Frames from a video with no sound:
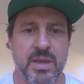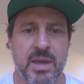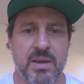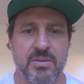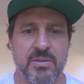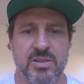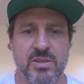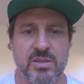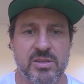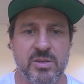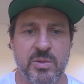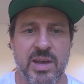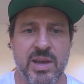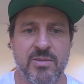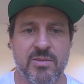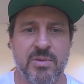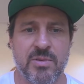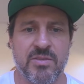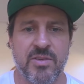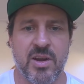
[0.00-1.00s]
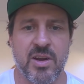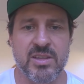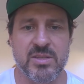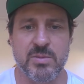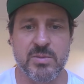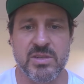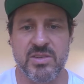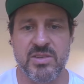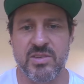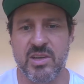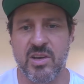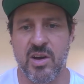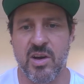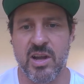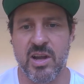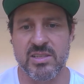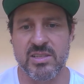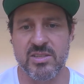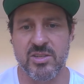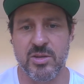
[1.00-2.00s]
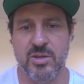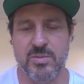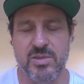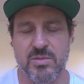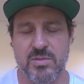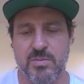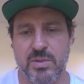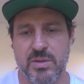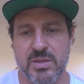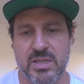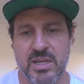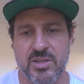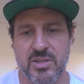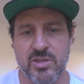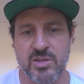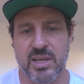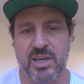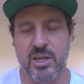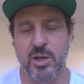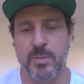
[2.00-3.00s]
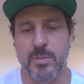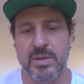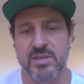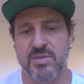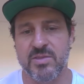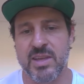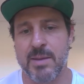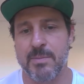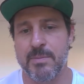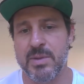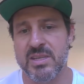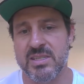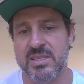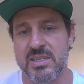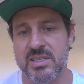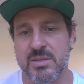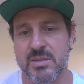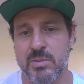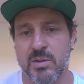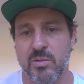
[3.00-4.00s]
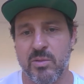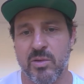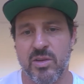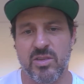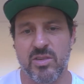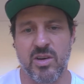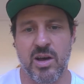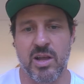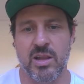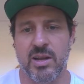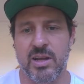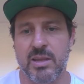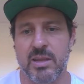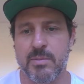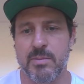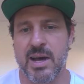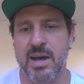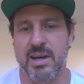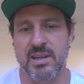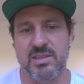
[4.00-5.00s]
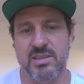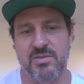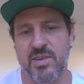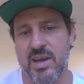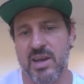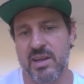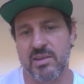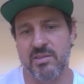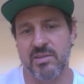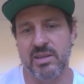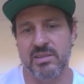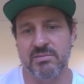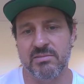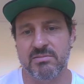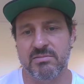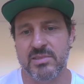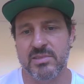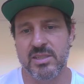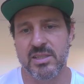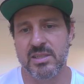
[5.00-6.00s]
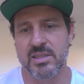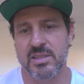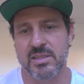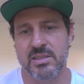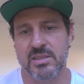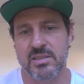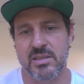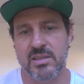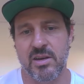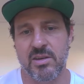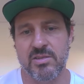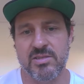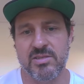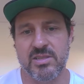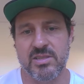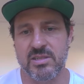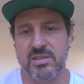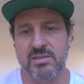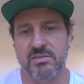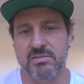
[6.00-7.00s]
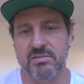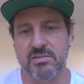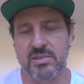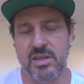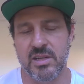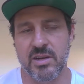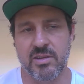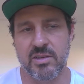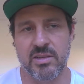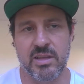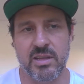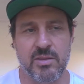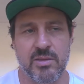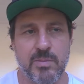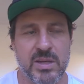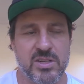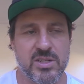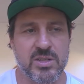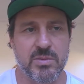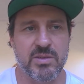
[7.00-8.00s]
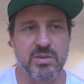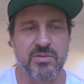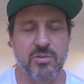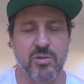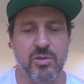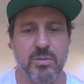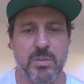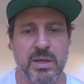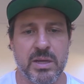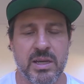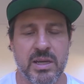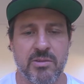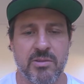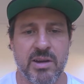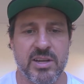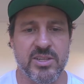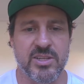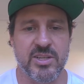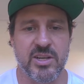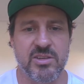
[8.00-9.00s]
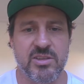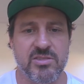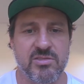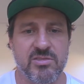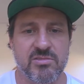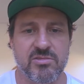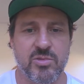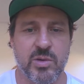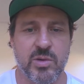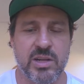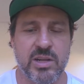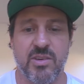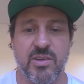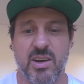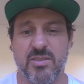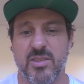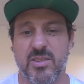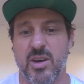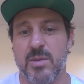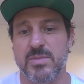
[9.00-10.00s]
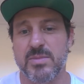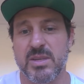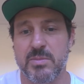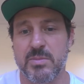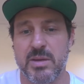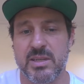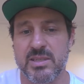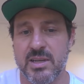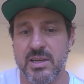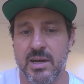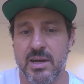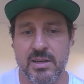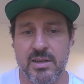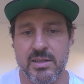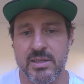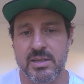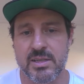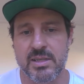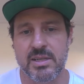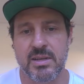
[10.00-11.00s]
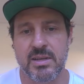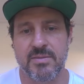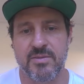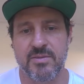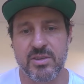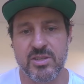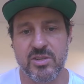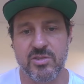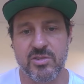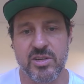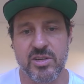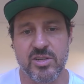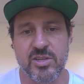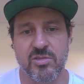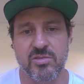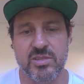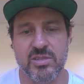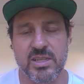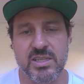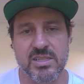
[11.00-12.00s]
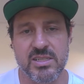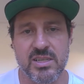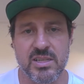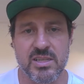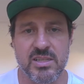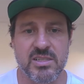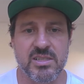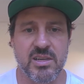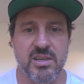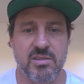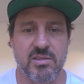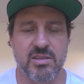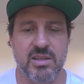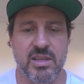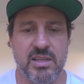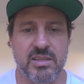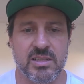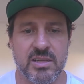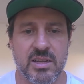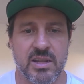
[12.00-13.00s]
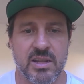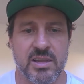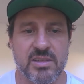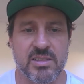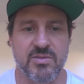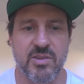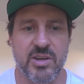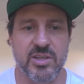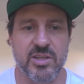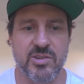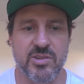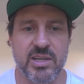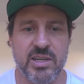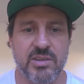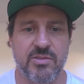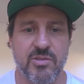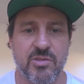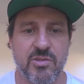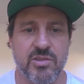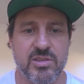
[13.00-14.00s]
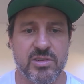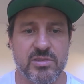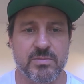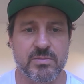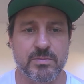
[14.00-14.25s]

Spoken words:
So we haven't provided specific guidance in terms of potential economics for that business, but worth highlighting, the market is valuing those that, I think you mentioned before, the PE ratios, or 25 times EBITDA for traditional DC. So that, that's very attractive for us.